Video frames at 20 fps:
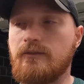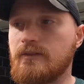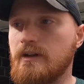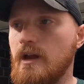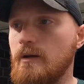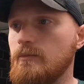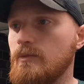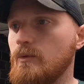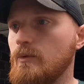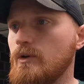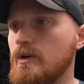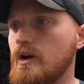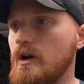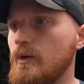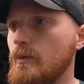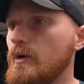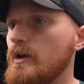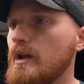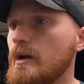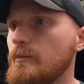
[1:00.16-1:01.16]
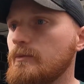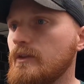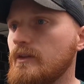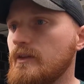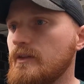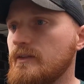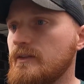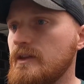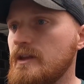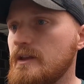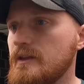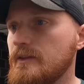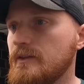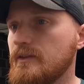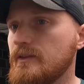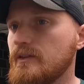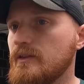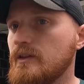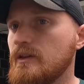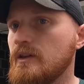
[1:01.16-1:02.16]
have time to work our way up to the
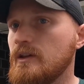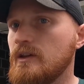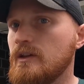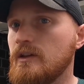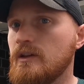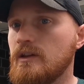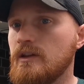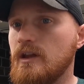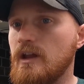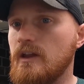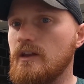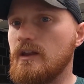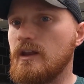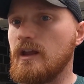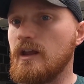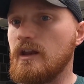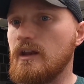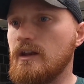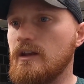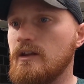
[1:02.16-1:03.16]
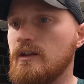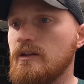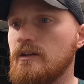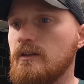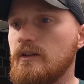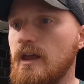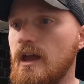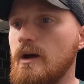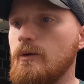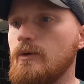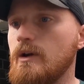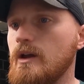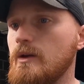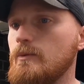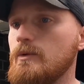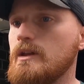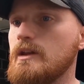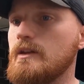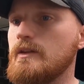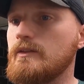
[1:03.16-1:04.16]
seats. And then that way
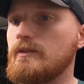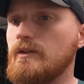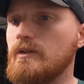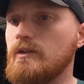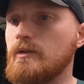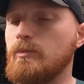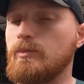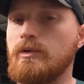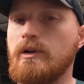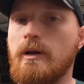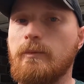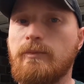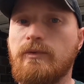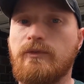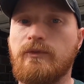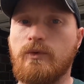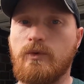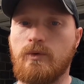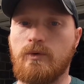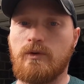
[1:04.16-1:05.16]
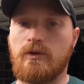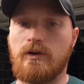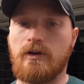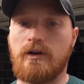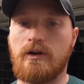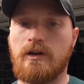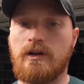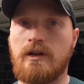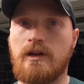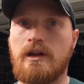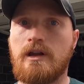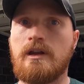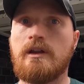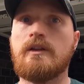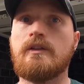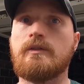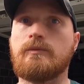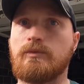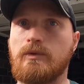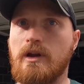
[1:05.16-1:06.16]
we can start to prep for
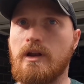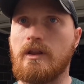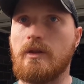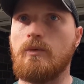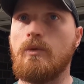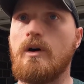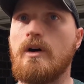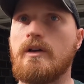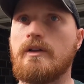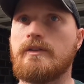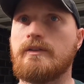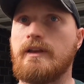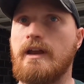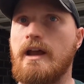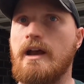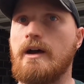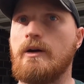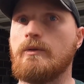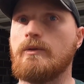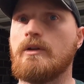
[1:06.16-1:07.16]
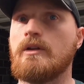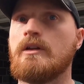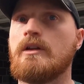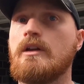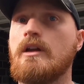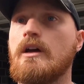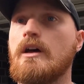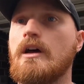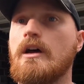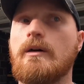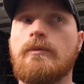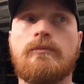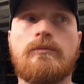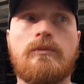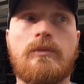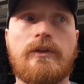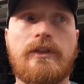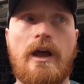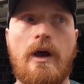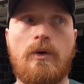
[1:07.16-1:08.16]
spraying the walls down um,
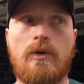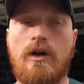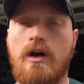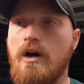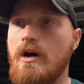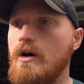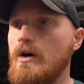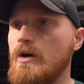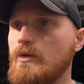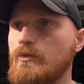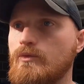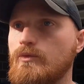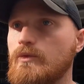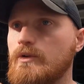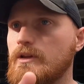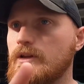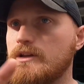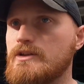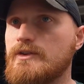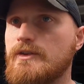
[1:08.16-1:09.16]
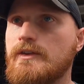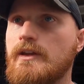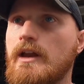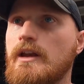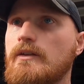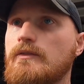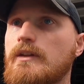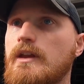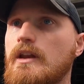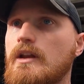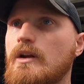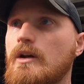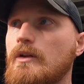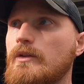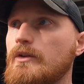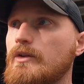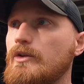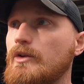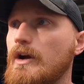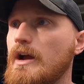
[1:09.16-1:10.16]
with alcohol and really just kind of getting all
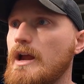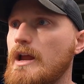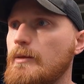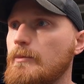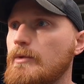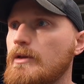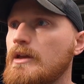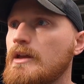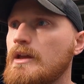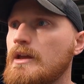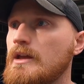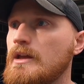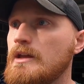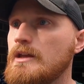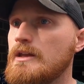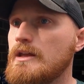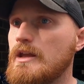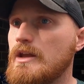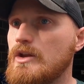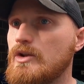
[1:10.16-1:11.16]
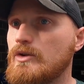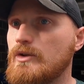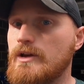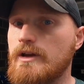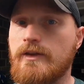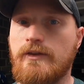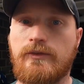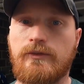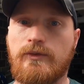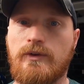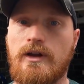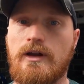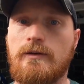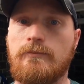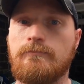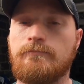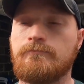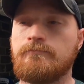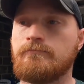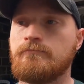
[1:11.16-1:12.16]
the grime and grease
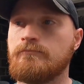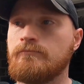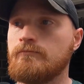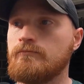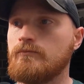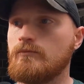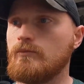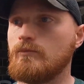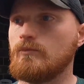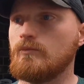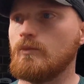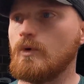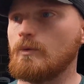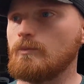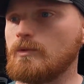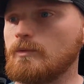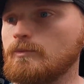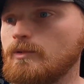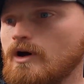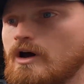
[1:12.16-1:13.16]
from when we